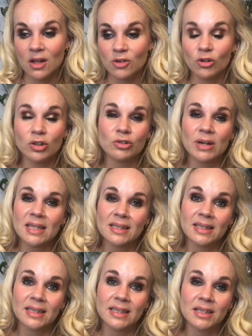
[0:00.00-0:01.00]
not
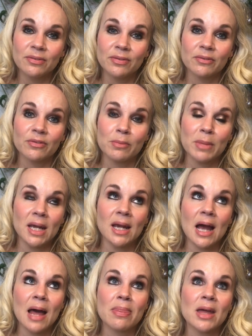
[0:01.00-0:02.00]
drastically different for
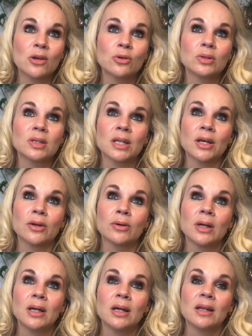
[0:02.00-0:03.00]
me. And then also
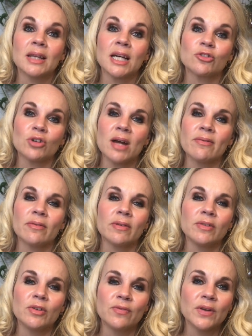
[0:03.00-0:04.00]
that drive of,
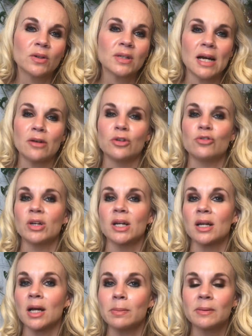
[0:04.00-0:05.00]
if you feel down, you drink a
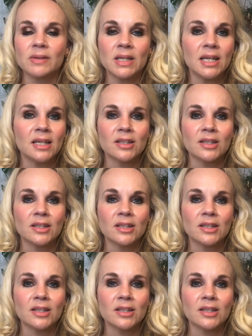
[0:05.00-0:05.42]
cup of tea.